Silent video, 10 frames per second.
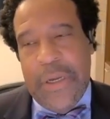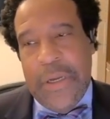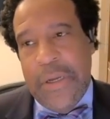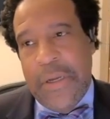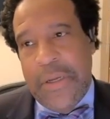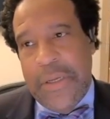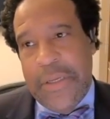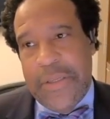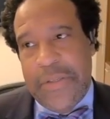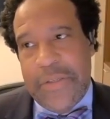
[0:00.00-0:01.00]
uh,
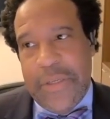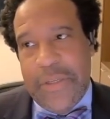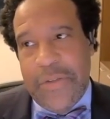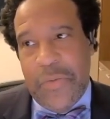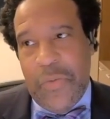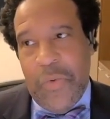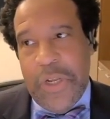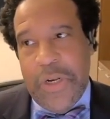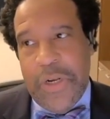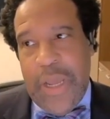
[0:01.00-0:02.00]
is is
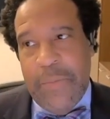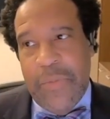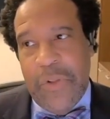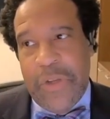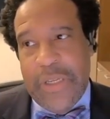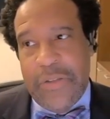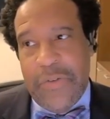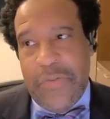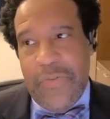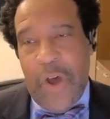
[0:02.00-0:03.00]
what i'm looking
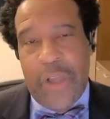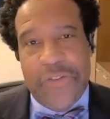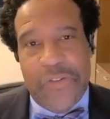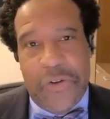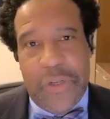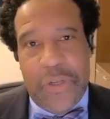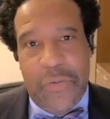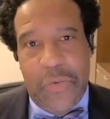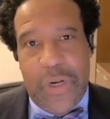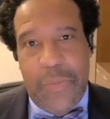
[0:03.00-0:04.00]
to foster
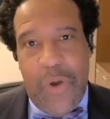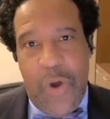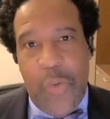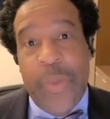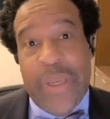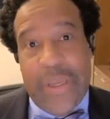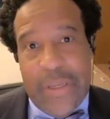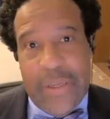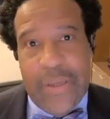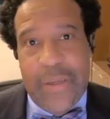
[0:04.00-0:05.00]
and what i'm
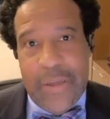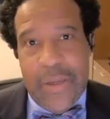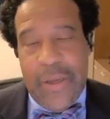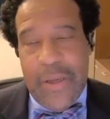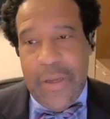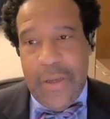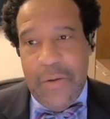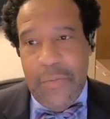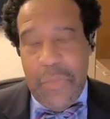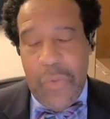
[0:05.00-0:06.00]
hoping
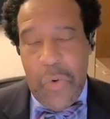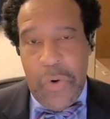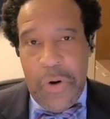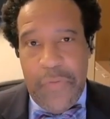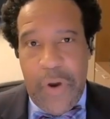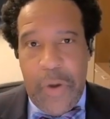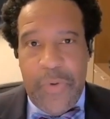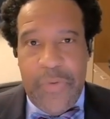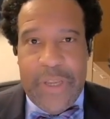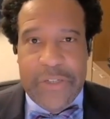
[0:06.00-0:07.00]
uh, more of our
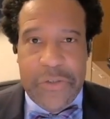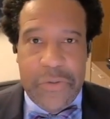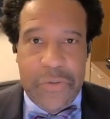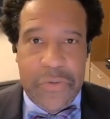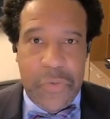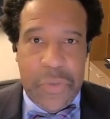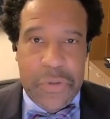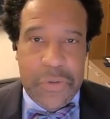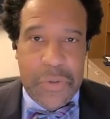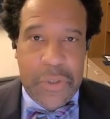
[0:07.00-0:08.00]
professionals
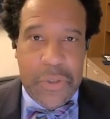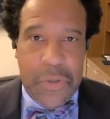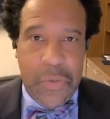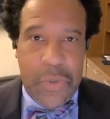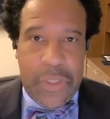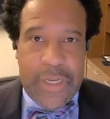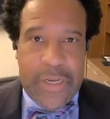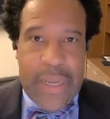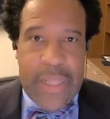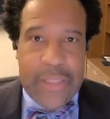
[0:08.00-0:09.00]
will will
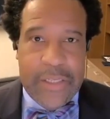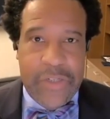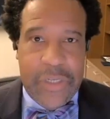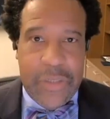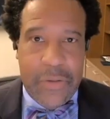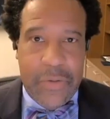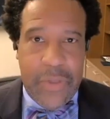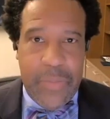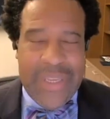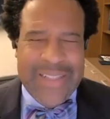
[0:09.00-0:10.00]
acknowledge and
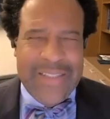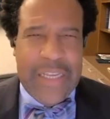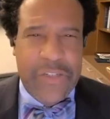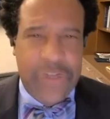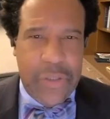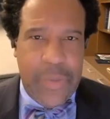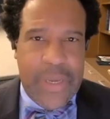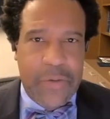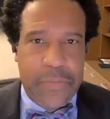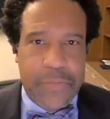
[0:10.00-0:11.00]
be intentional
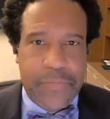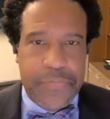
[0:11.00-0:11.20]
about